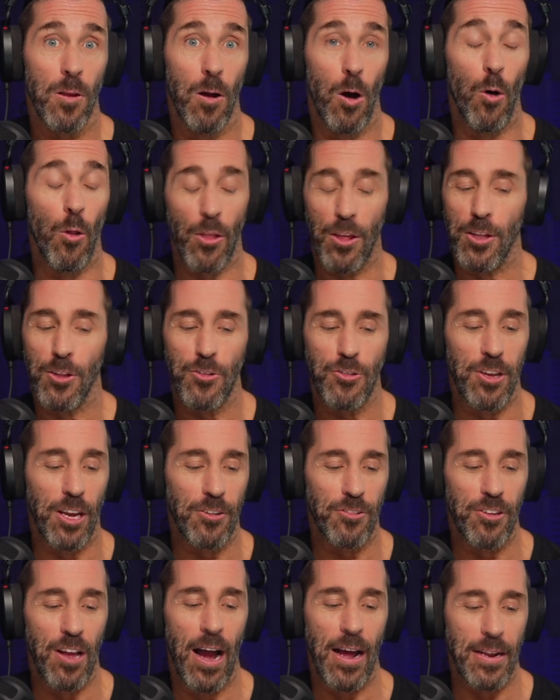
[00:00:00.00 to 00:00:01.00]
Only a
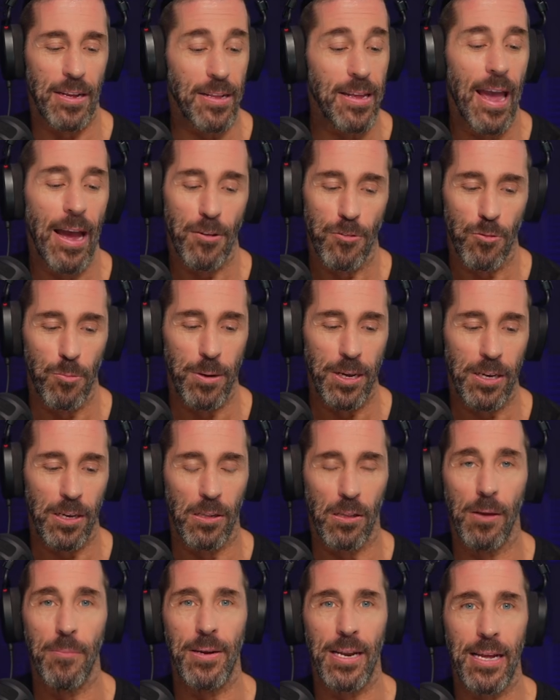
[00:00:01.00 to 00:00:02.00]
6-sided, yeah. So we can
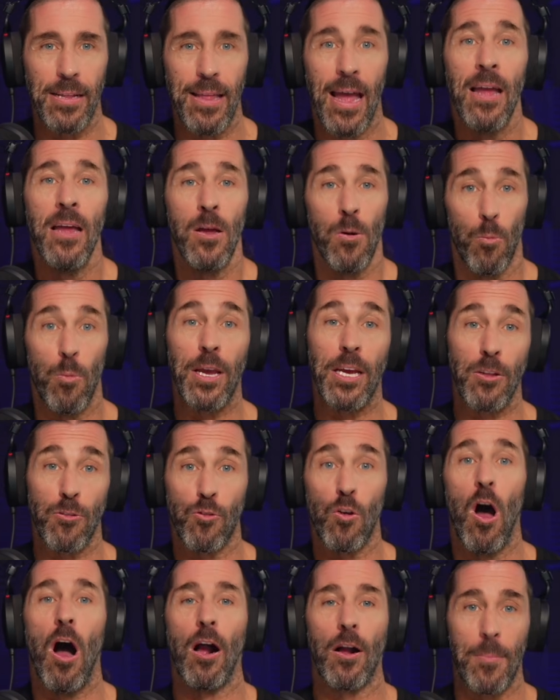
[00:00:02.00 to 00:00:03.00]
eliminate that. We can
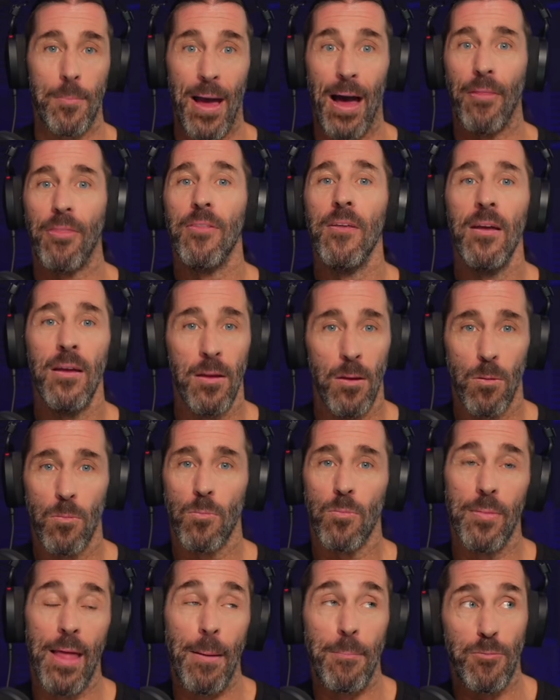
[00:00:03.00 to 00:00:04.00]
talk about
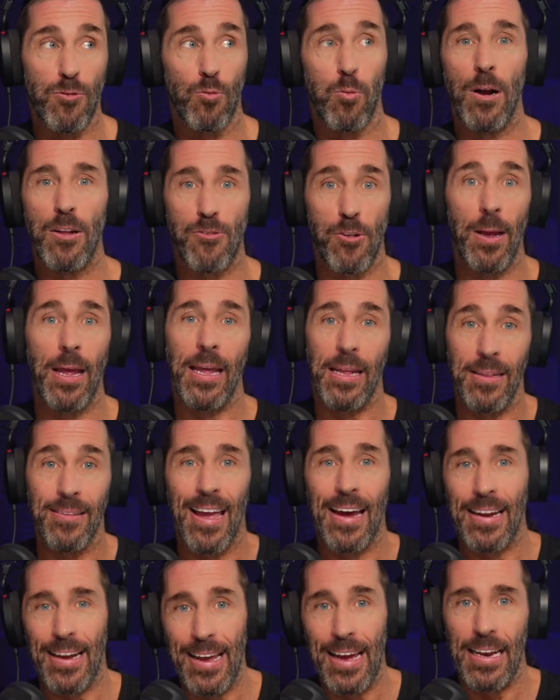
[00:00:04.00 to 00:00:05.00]
them switching and
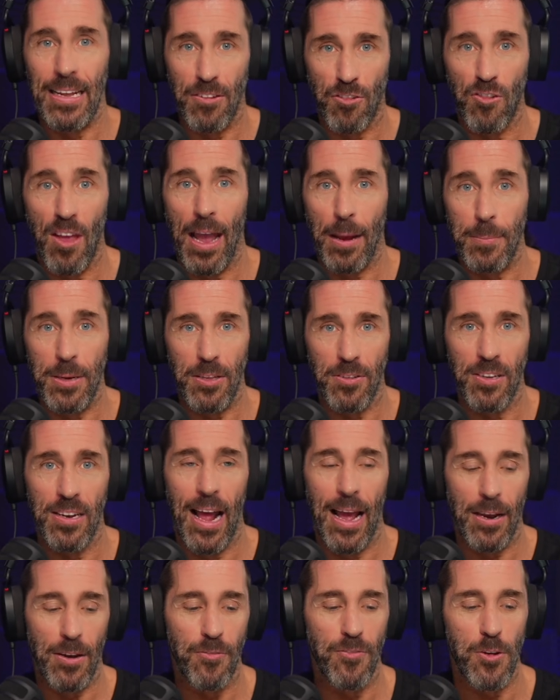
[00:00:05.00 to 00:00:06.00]
dedicate a segment to
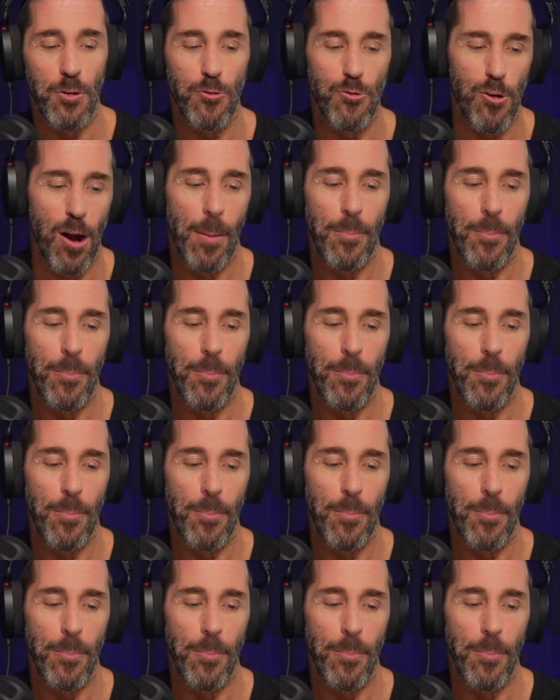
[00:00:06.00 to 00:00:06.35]
that in a future